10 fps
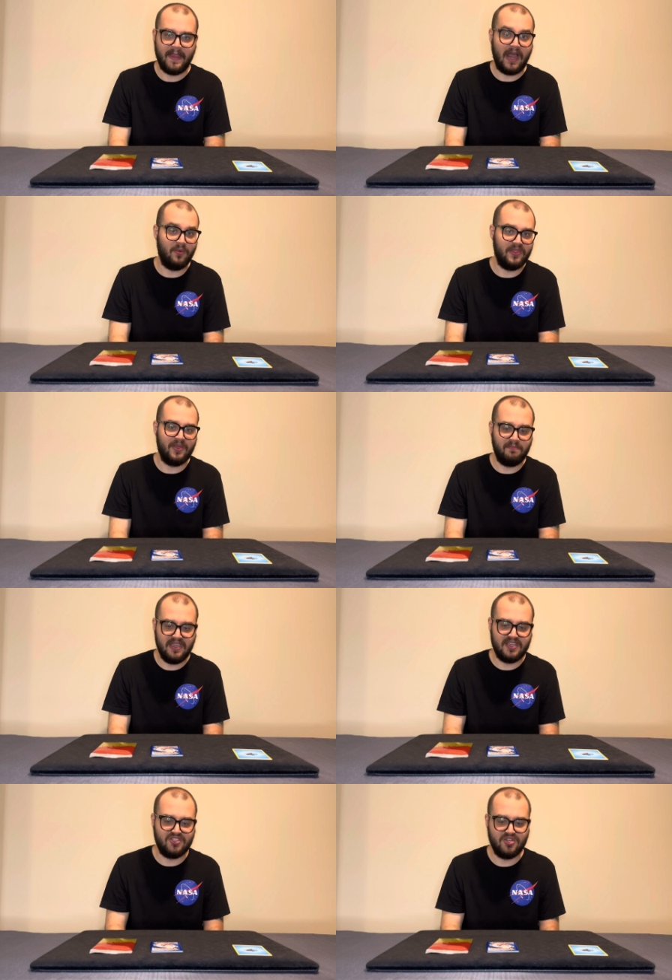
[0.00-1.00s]
uh, with the
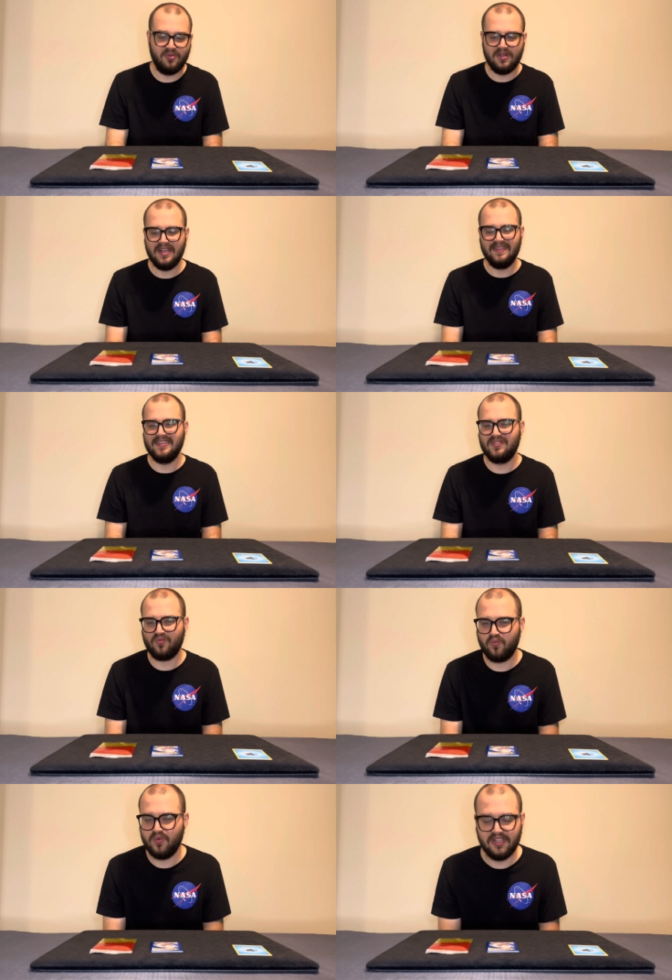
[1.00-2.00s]
Pikachu
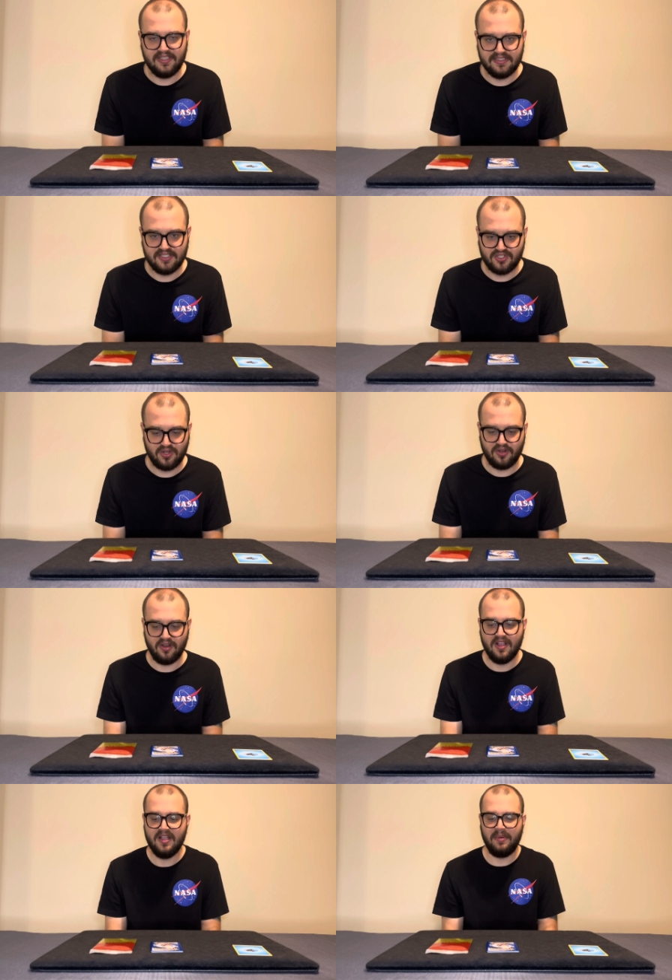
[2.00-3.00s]
doesn't really deter.